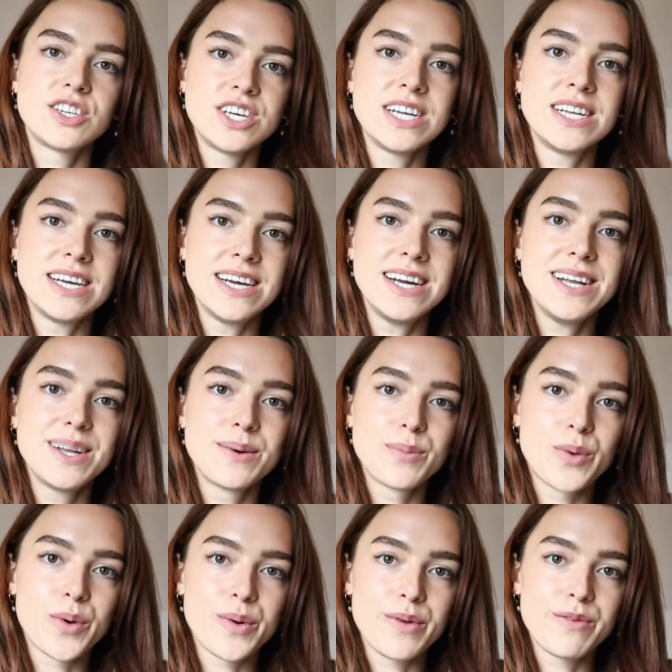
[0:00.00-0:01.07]
Chidi, the
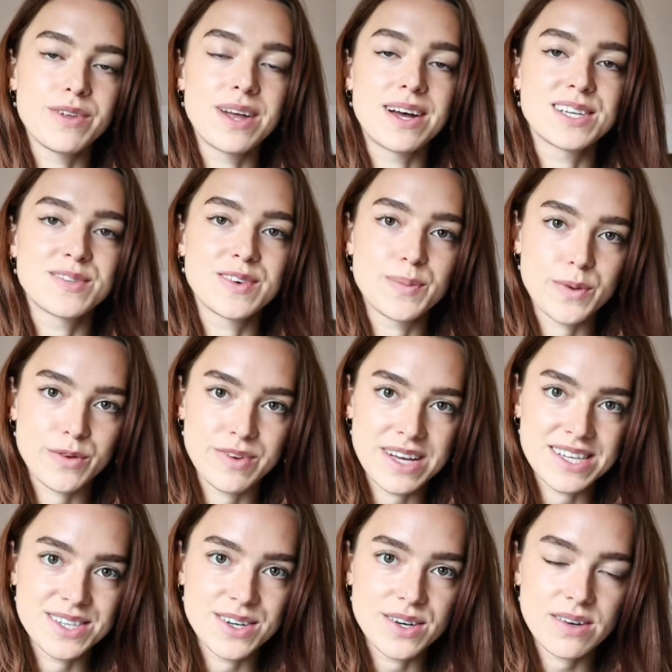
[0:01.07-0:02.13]
moral philosophy
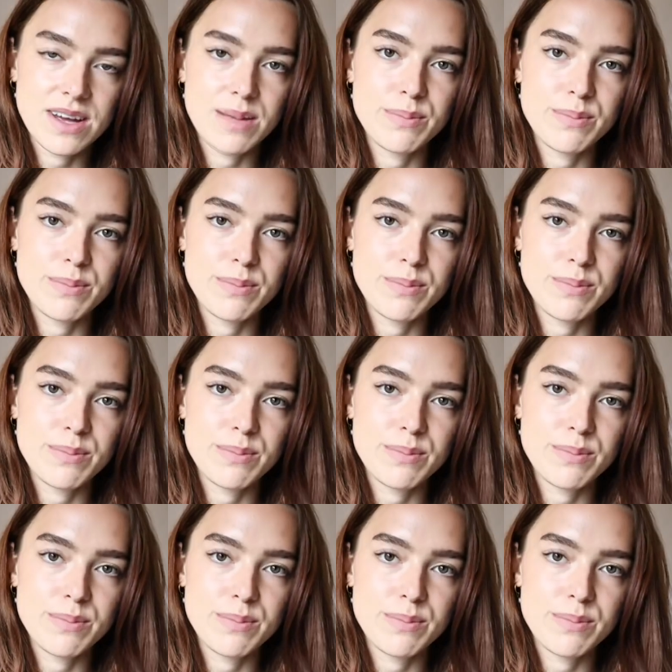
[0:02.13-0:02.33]
professor,